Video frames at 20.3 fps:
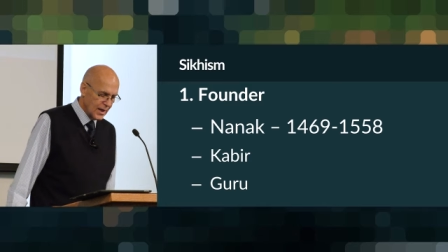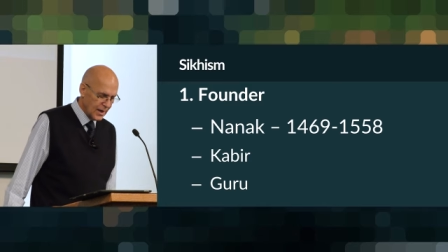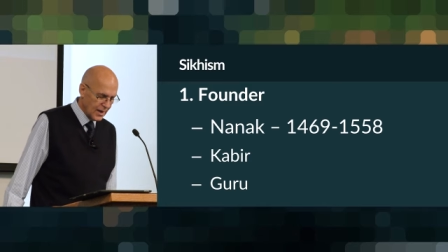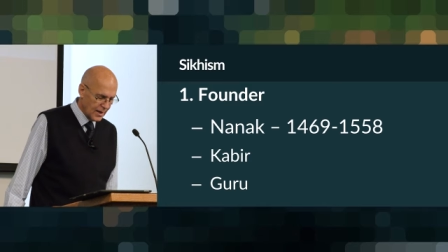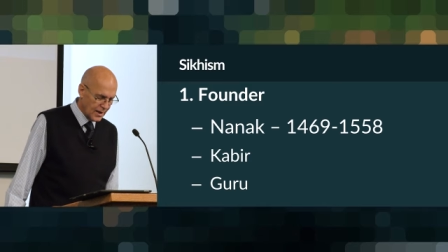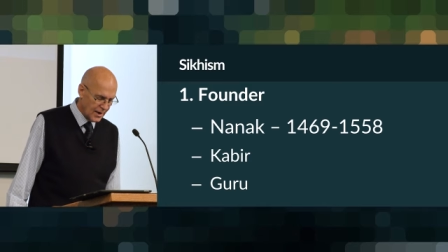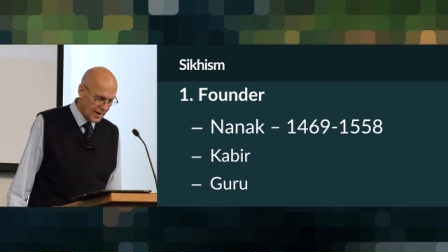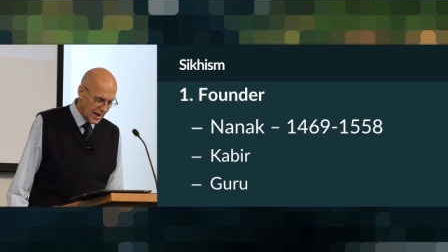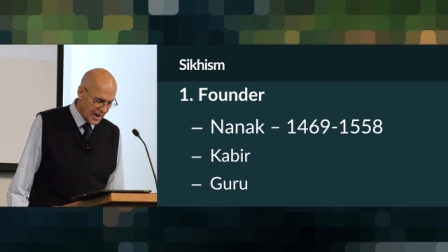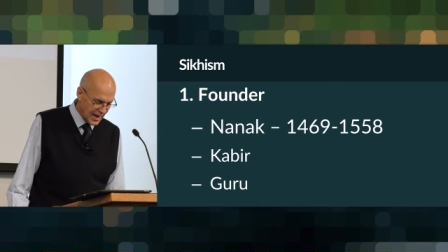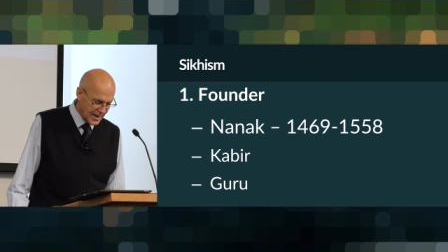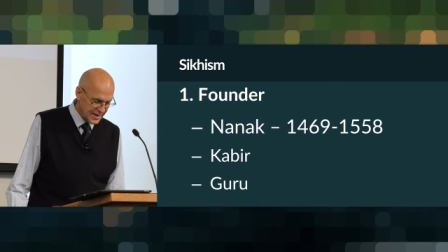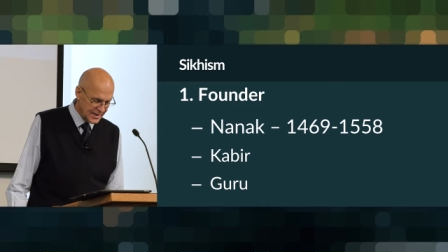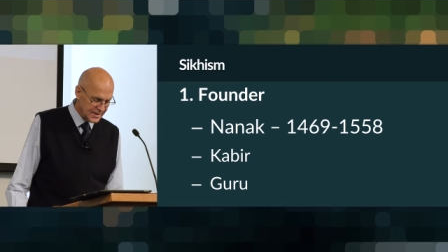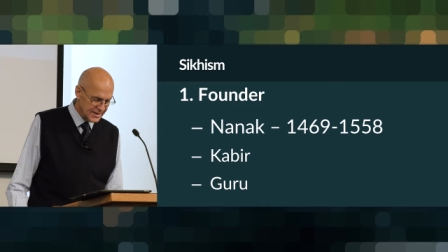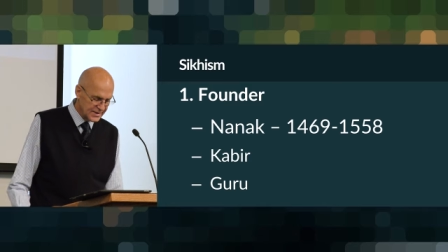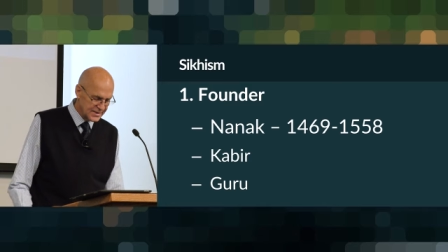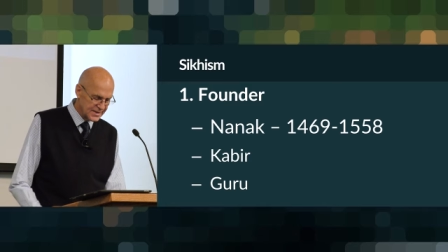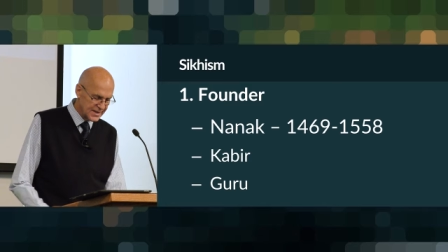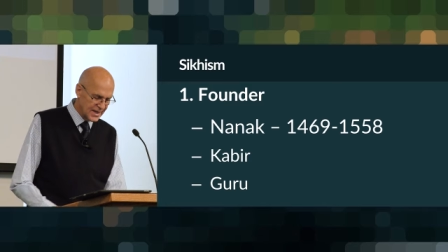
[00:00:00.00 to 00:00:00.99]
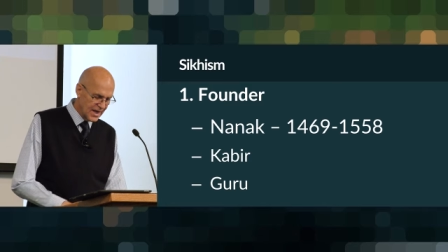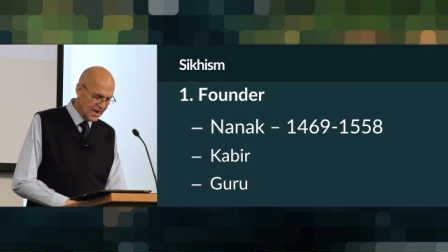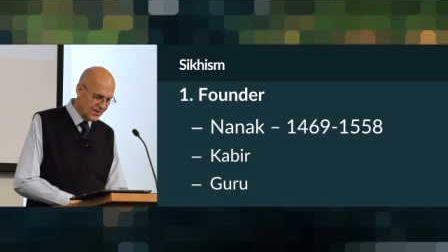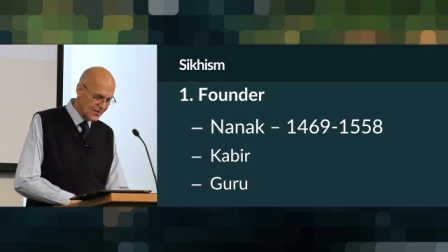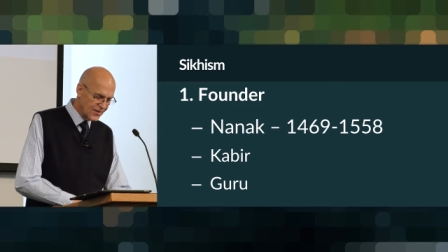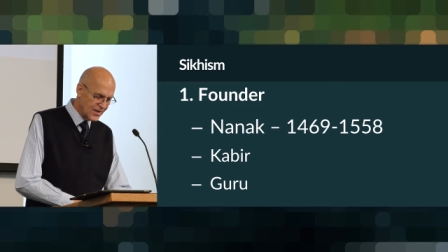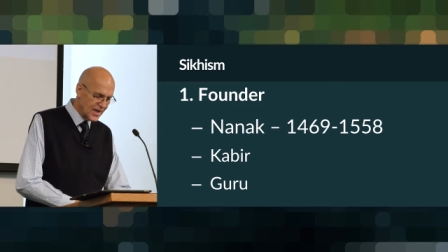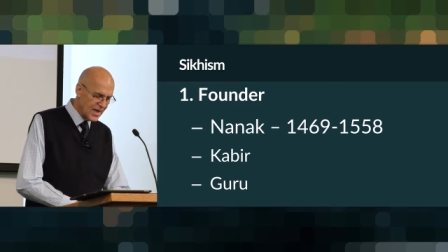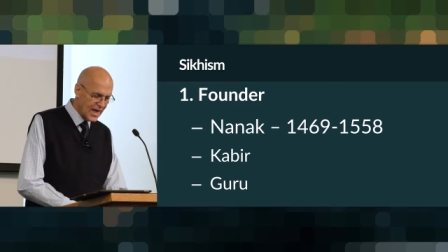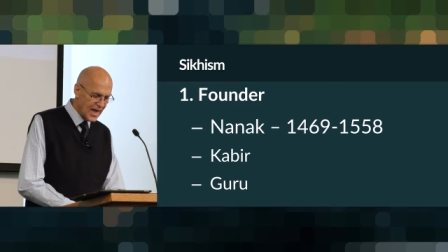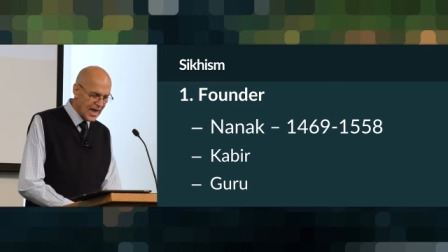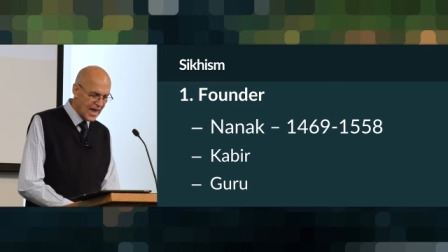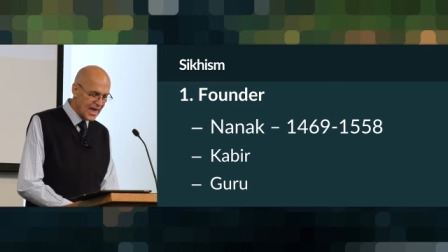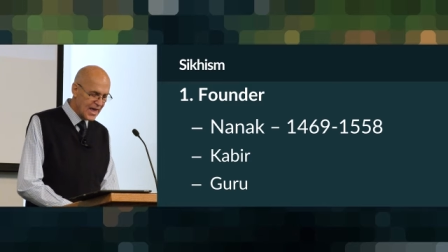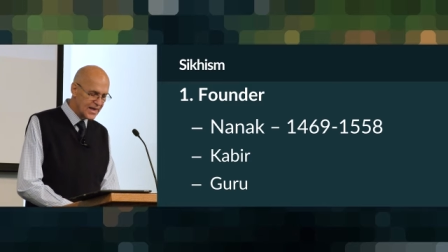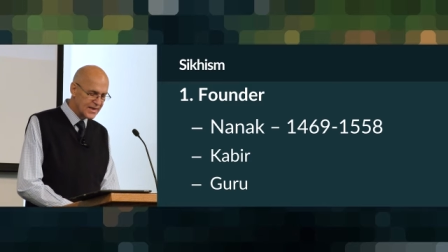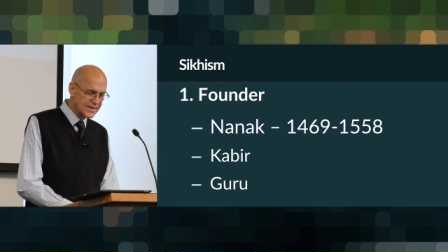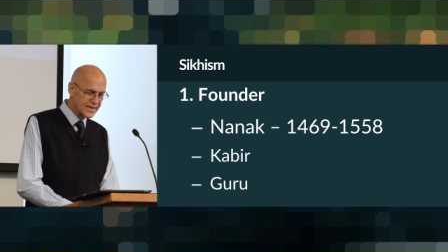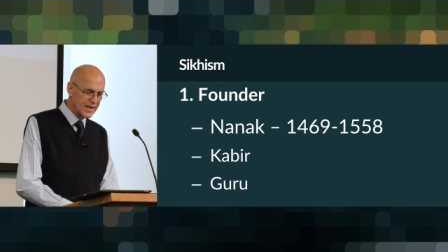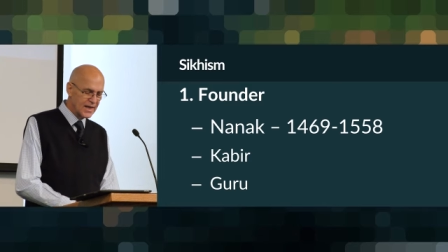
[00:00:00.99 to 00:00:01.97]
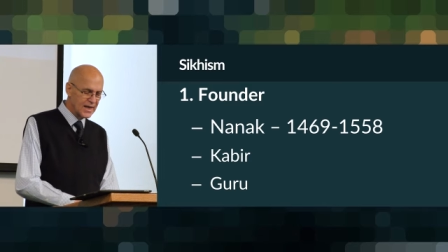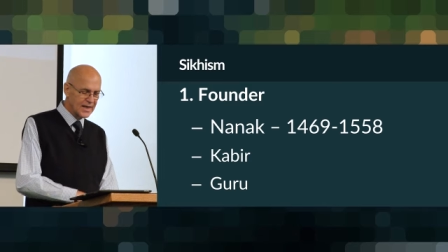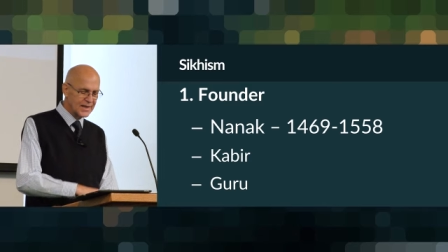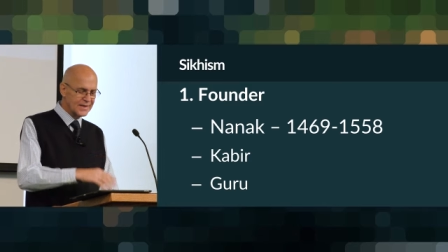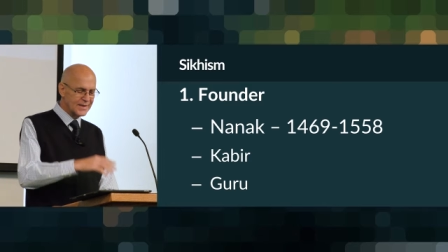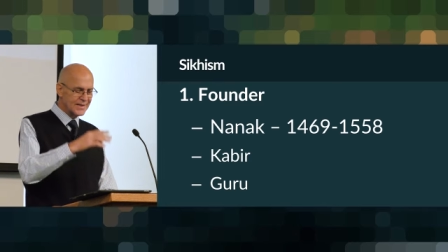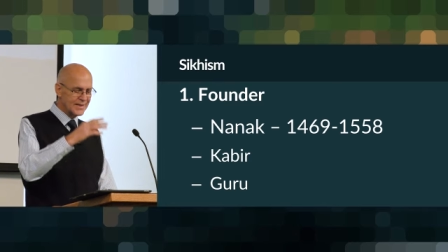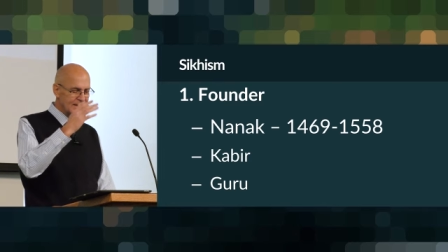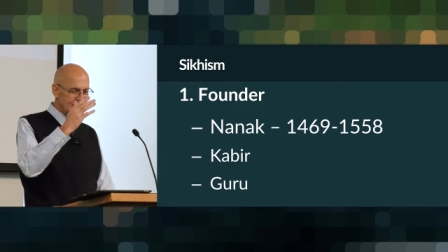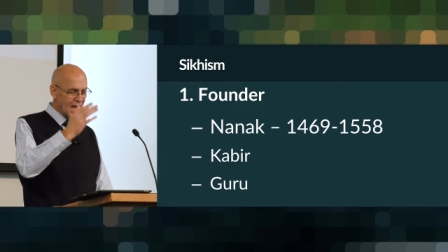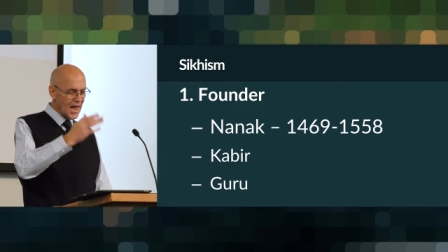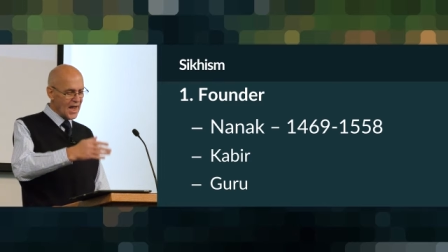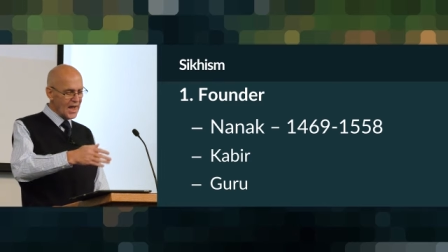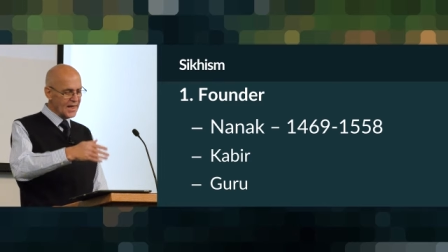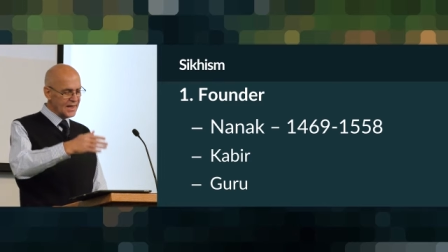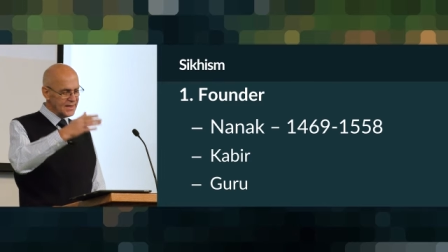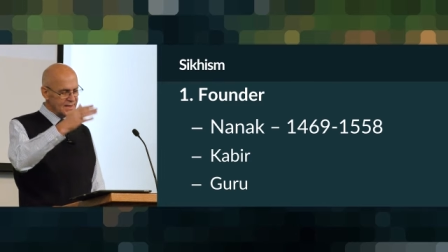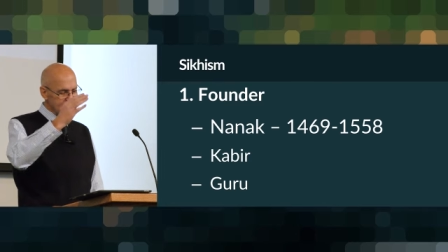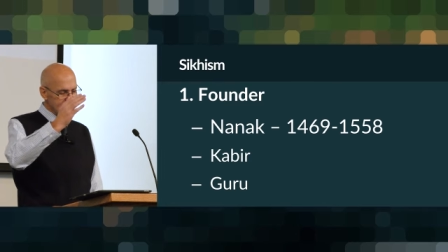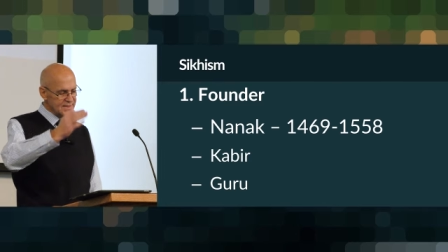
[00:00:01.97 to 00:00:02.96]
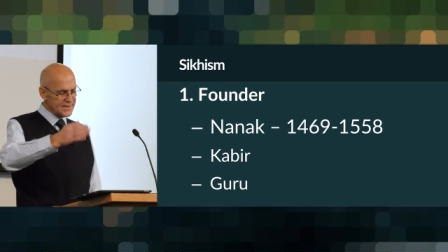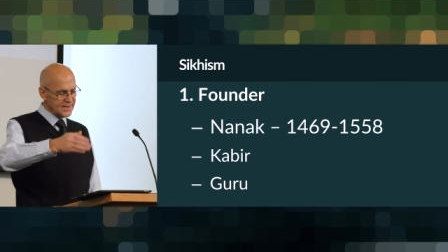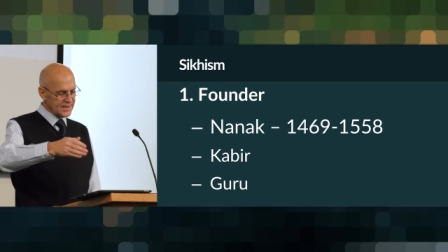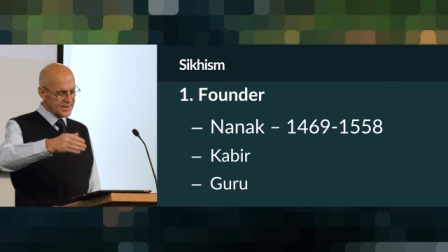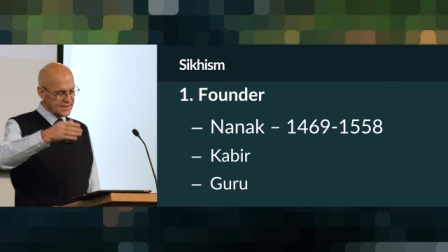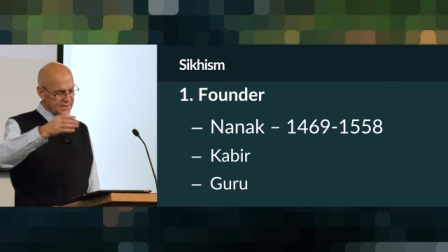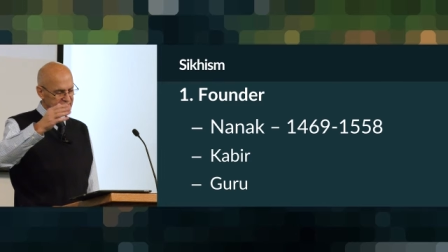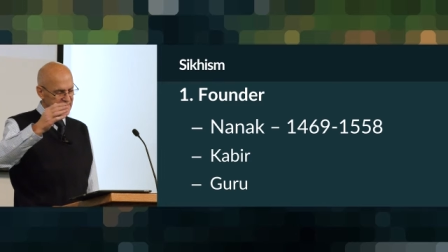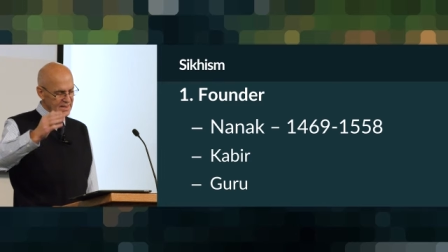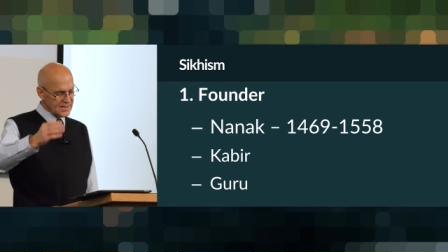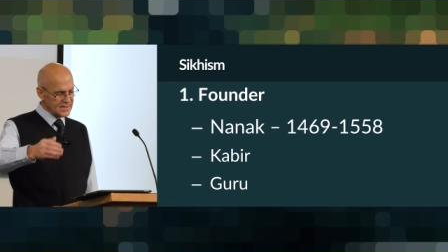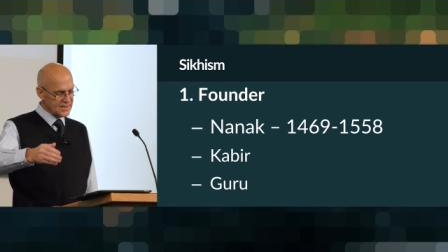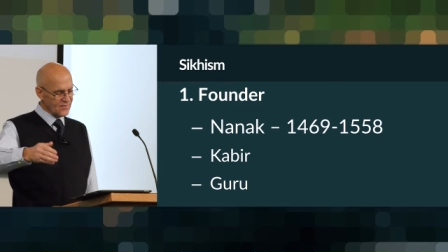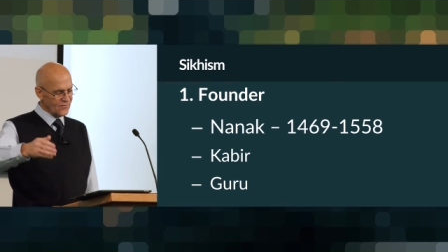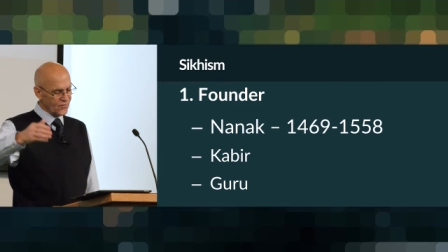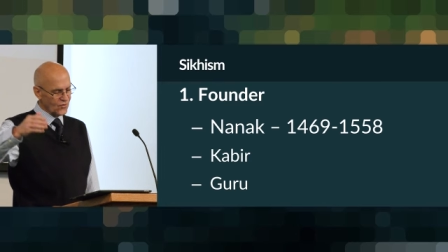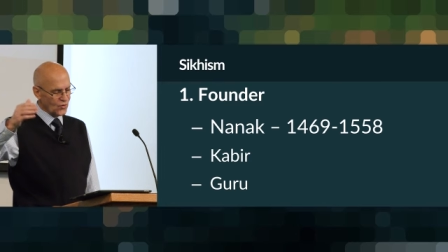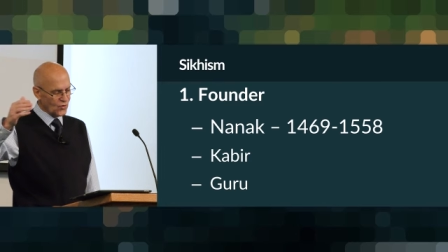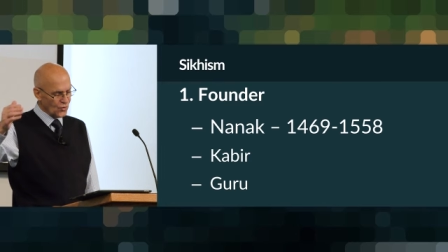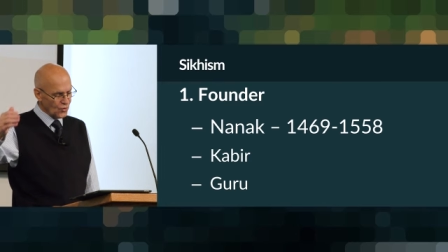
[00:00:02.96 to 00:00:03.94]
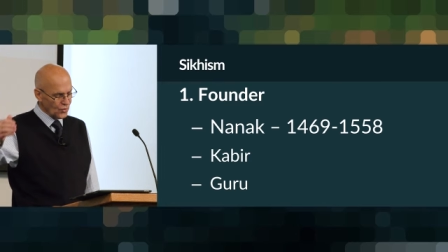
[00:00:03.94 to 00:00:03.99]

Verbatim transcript: uh, at his death and nine successive